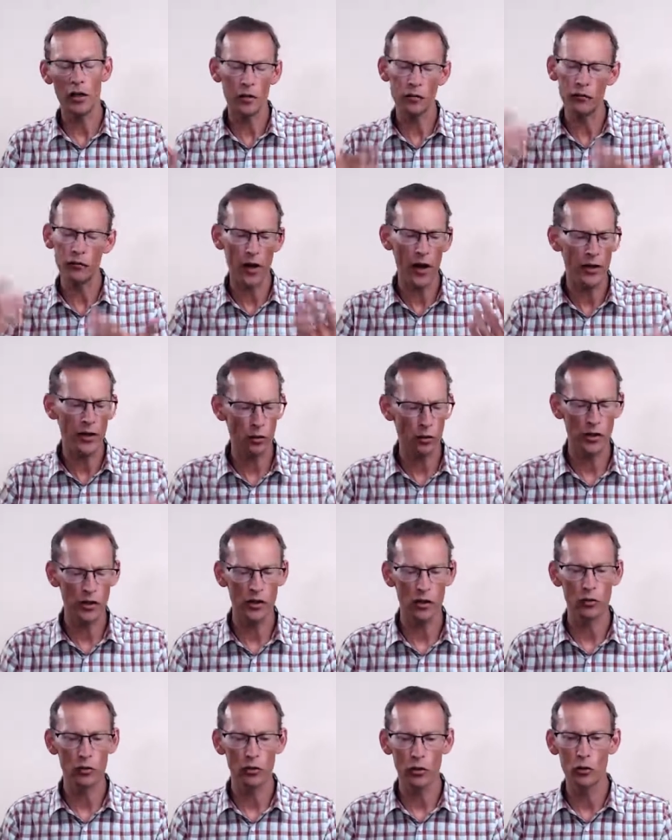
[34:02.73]
find all this
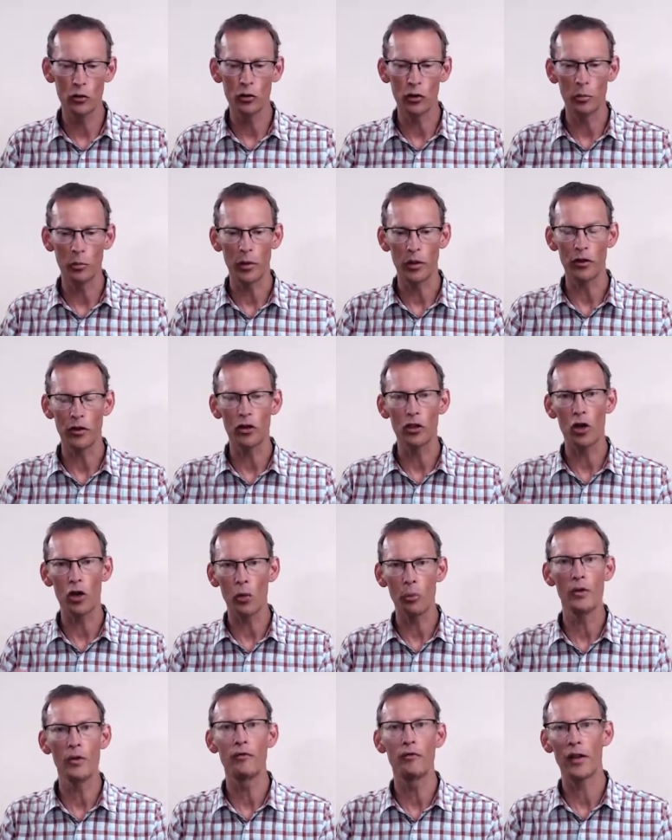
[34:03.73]
on Google. But the
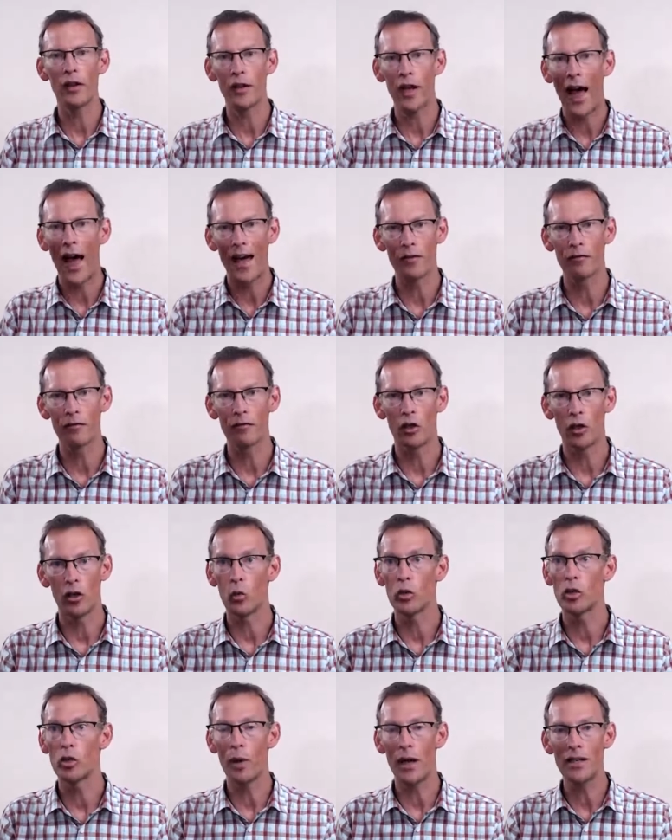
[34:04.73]
copy for that advert
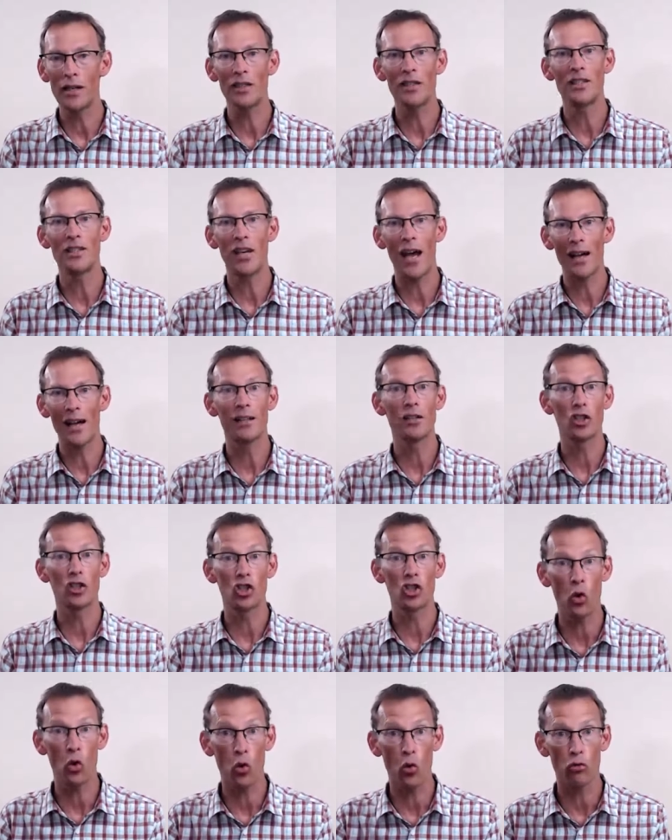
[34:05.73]
was basically telling the
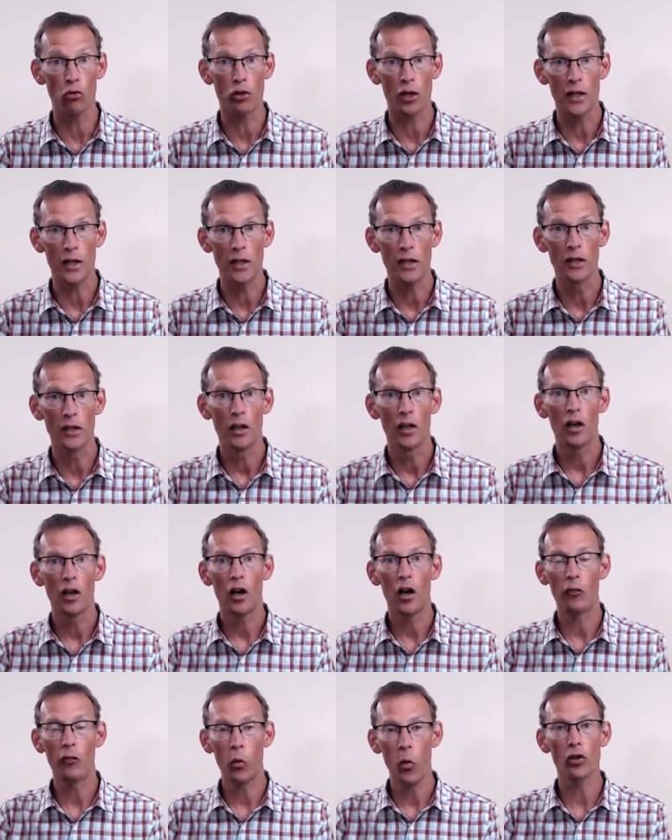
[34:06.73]
story
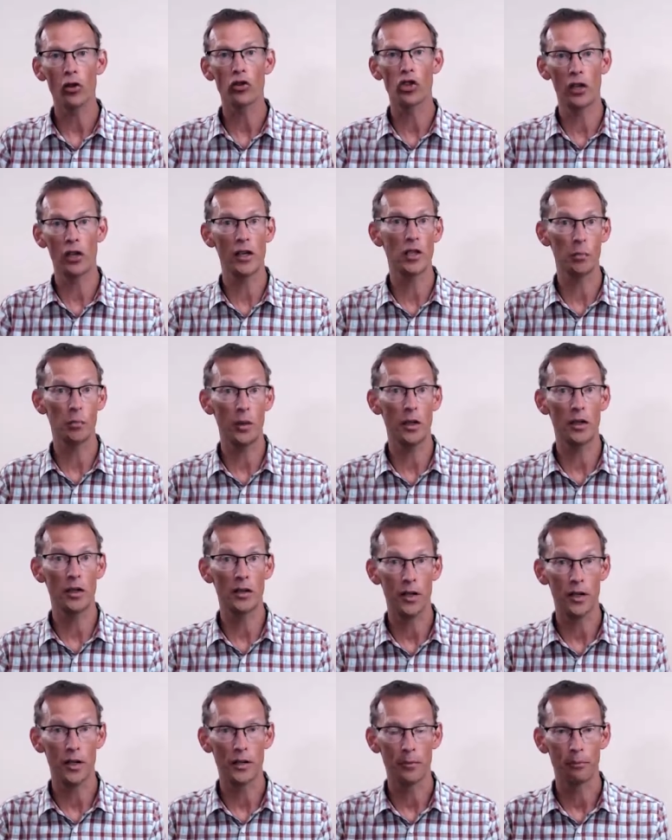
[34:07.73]
of hmm. what Schlitz beer
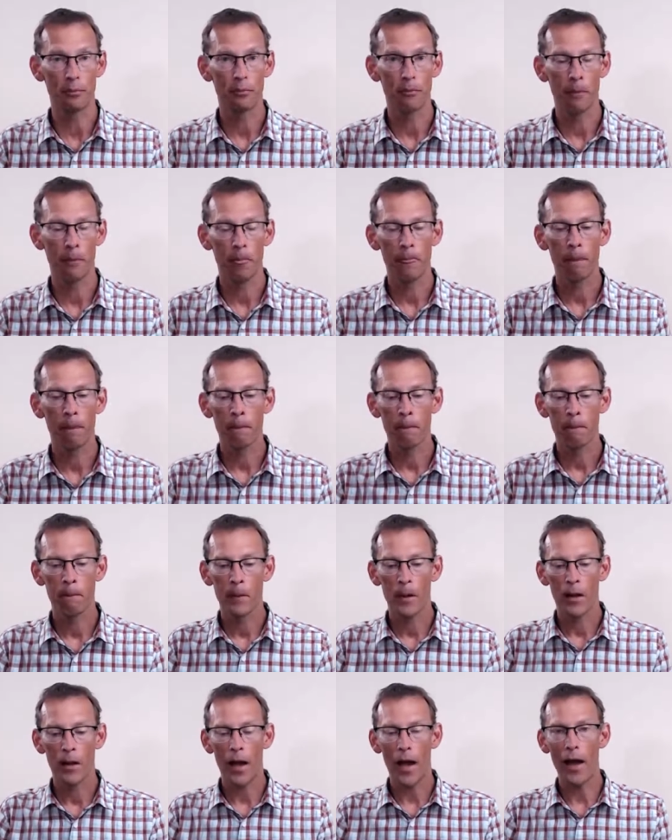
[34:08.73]
did.
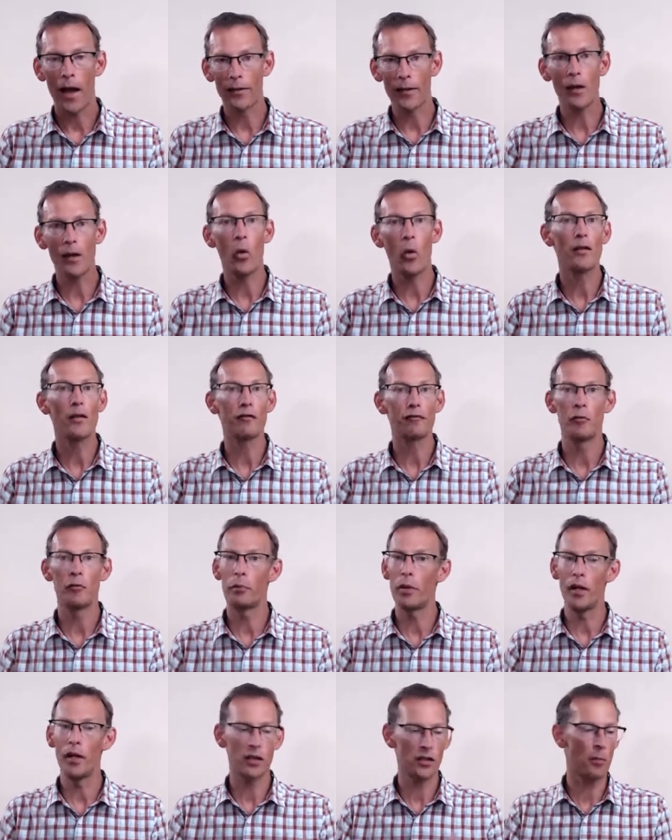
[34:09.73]
And they went from
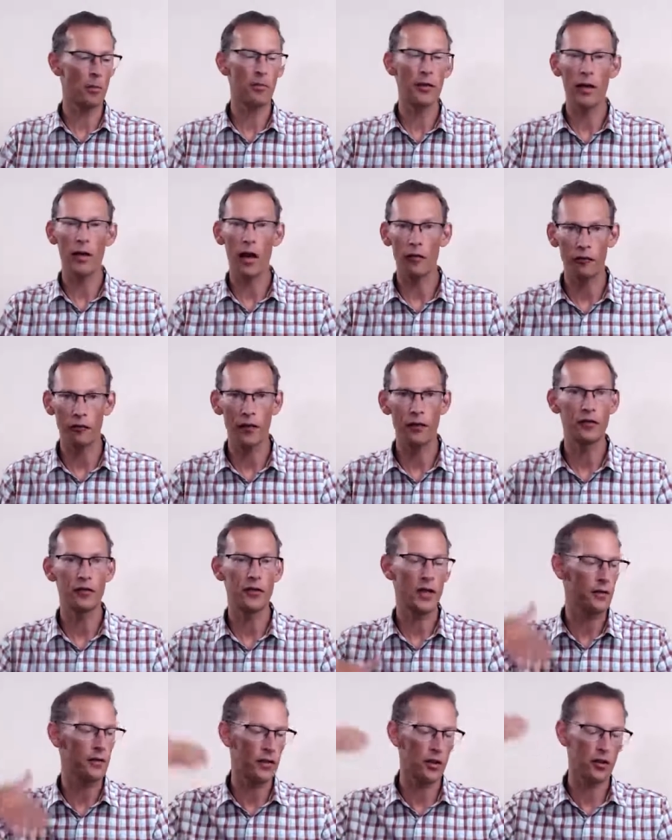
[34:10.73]
being something like
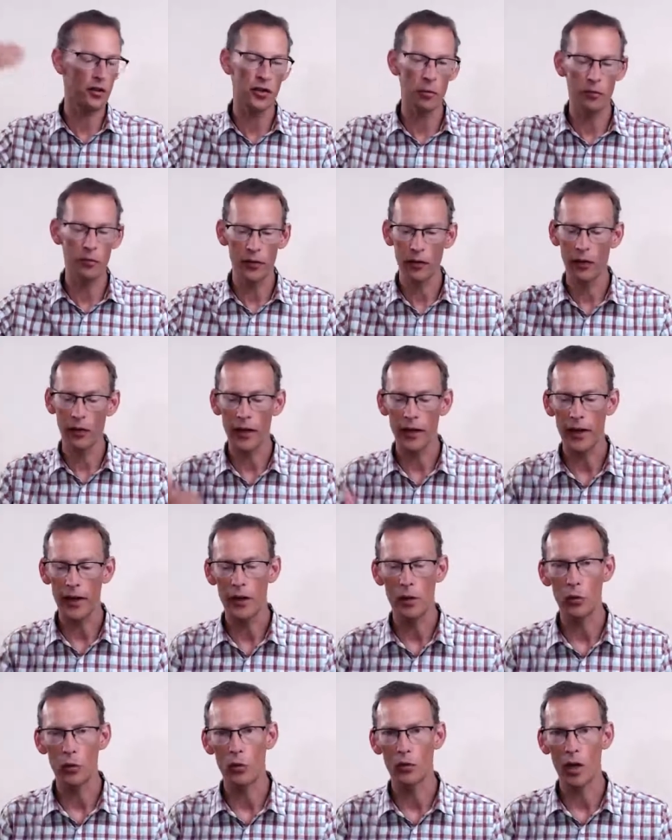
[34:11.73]
15th to something like
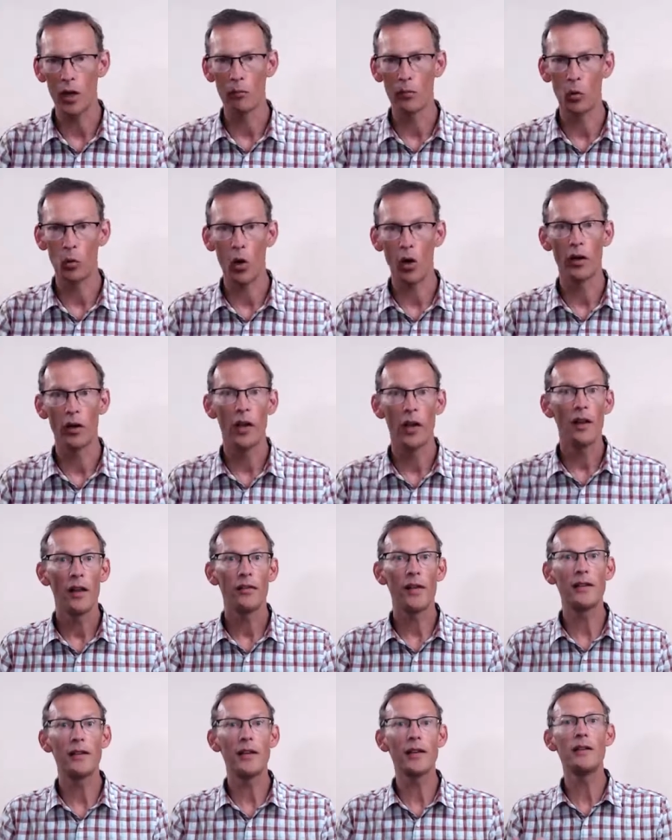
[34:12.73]
equal number one.
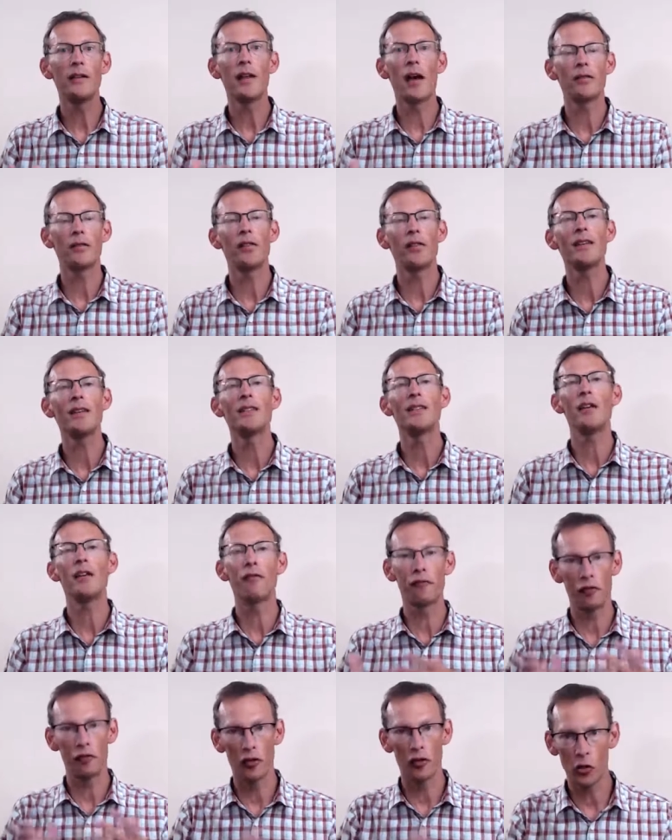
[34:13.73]
They did nothing
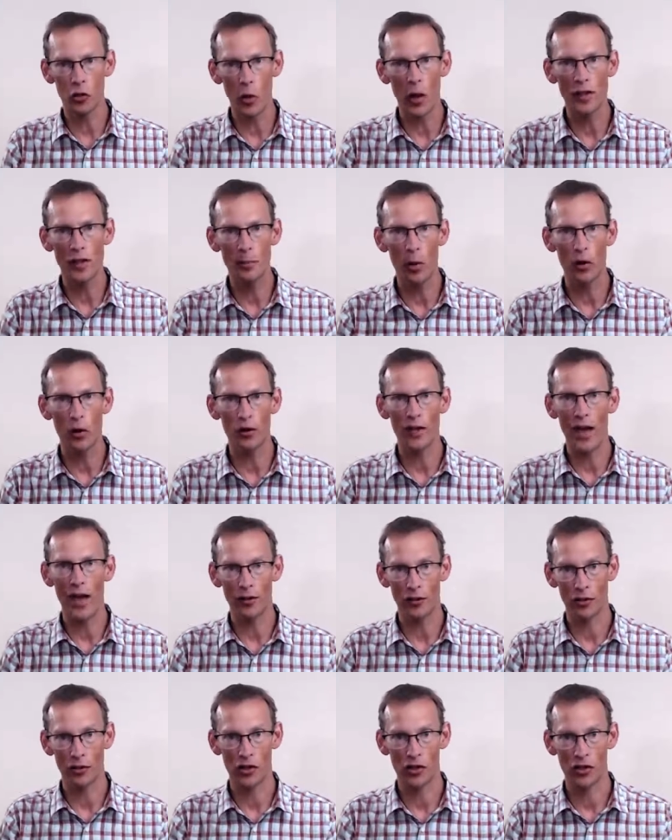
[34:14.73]
different to anybody
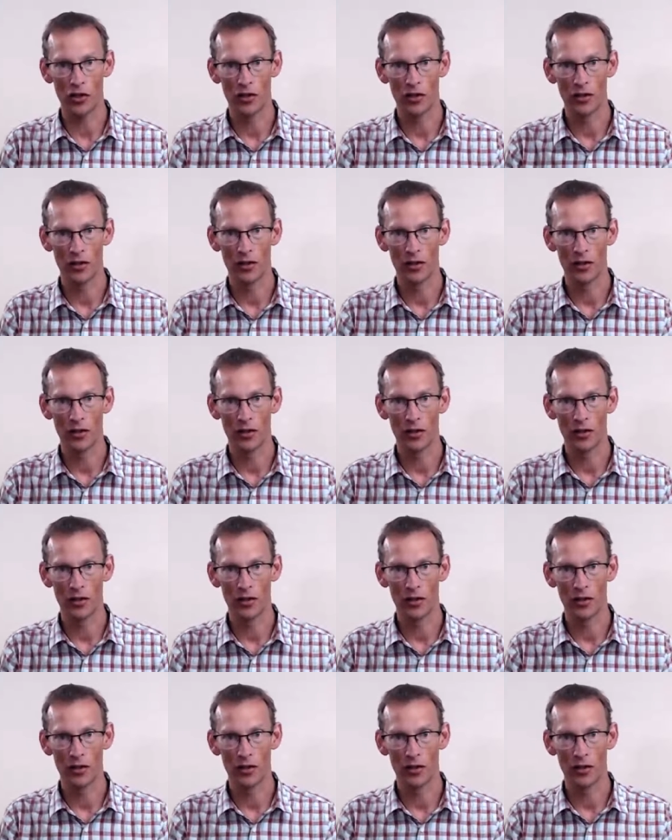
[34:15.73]
else,